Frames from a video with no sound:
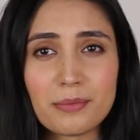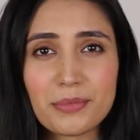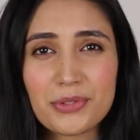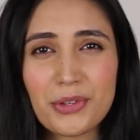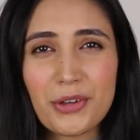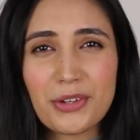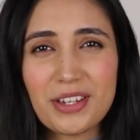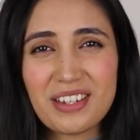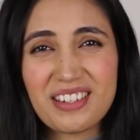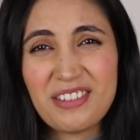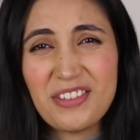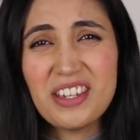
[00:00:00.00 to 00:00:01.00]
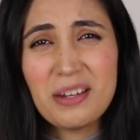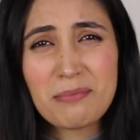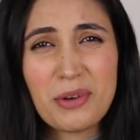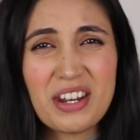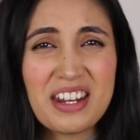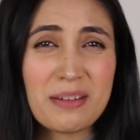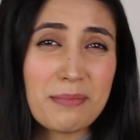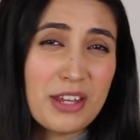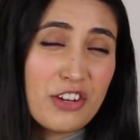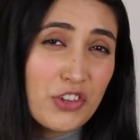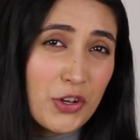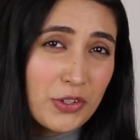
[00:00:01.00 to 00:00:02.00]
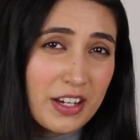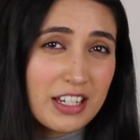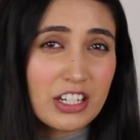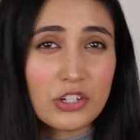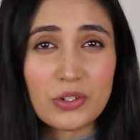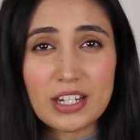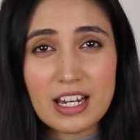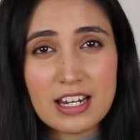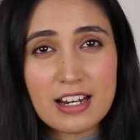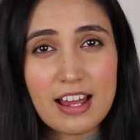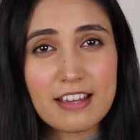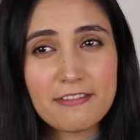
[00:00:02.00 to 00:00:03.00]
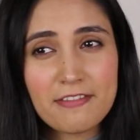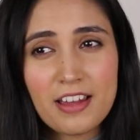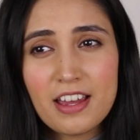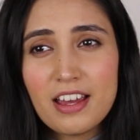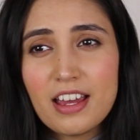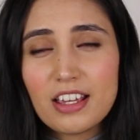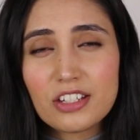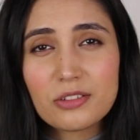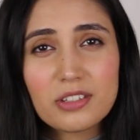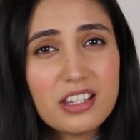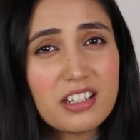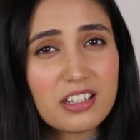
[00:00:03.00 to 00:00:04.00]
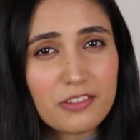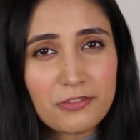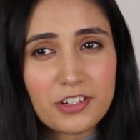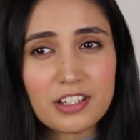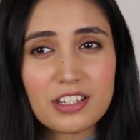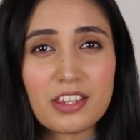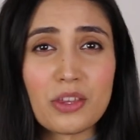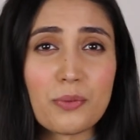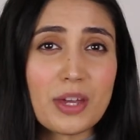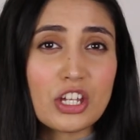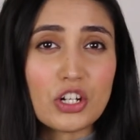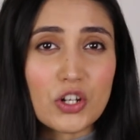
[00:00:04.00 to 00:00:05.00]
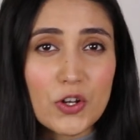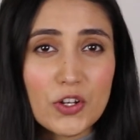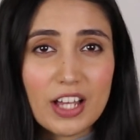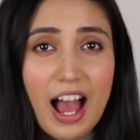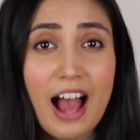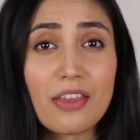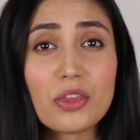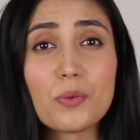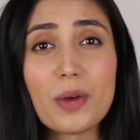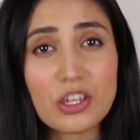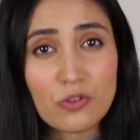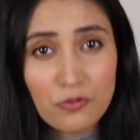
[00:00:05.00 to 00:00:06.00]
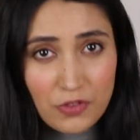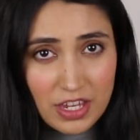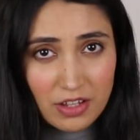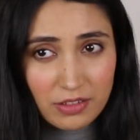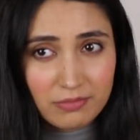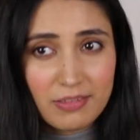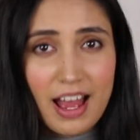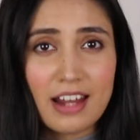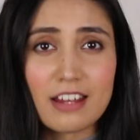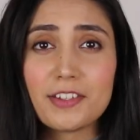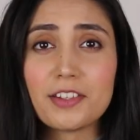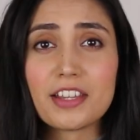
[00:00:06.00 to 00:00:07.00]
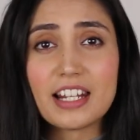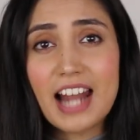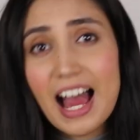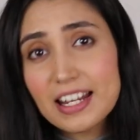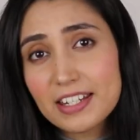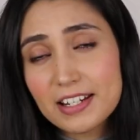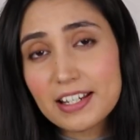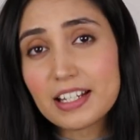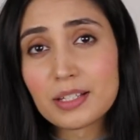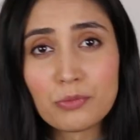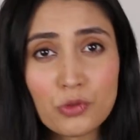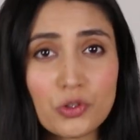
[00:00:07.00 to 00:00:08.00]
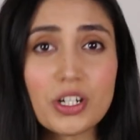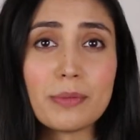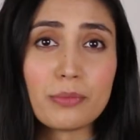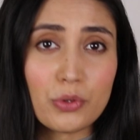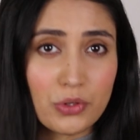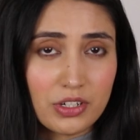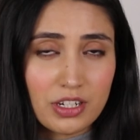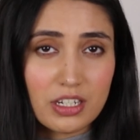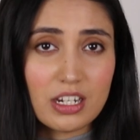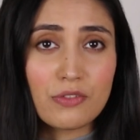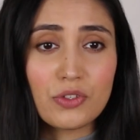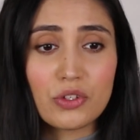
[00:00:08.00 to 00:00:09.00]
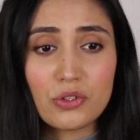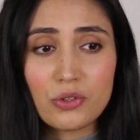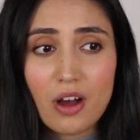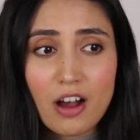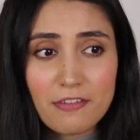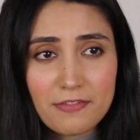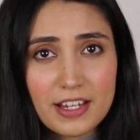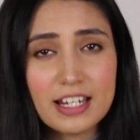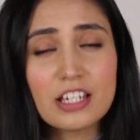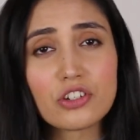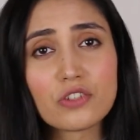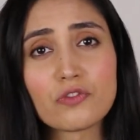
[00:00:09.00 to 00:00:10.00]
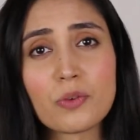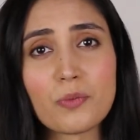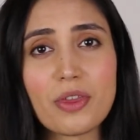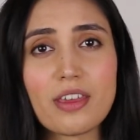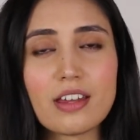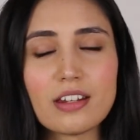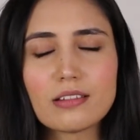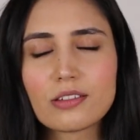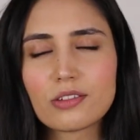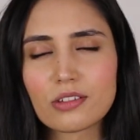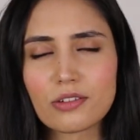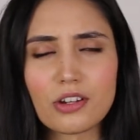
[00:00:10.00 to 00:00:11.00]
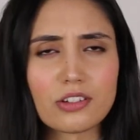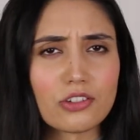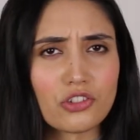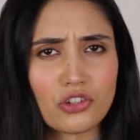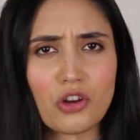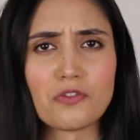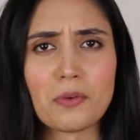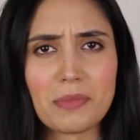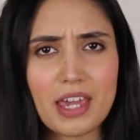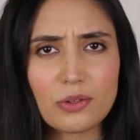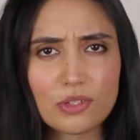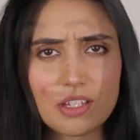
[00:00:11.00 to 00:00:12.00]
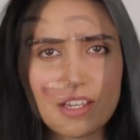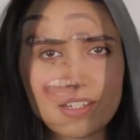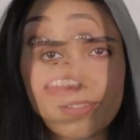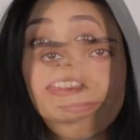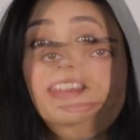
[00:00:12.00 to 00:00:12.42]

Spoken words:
So if you can put in a bit of yoga into your daily life, you'll see the difference in the way you look and the way you feel. And I feel the latter is more important. If you are feeling good from within, it's just going to show from the outside.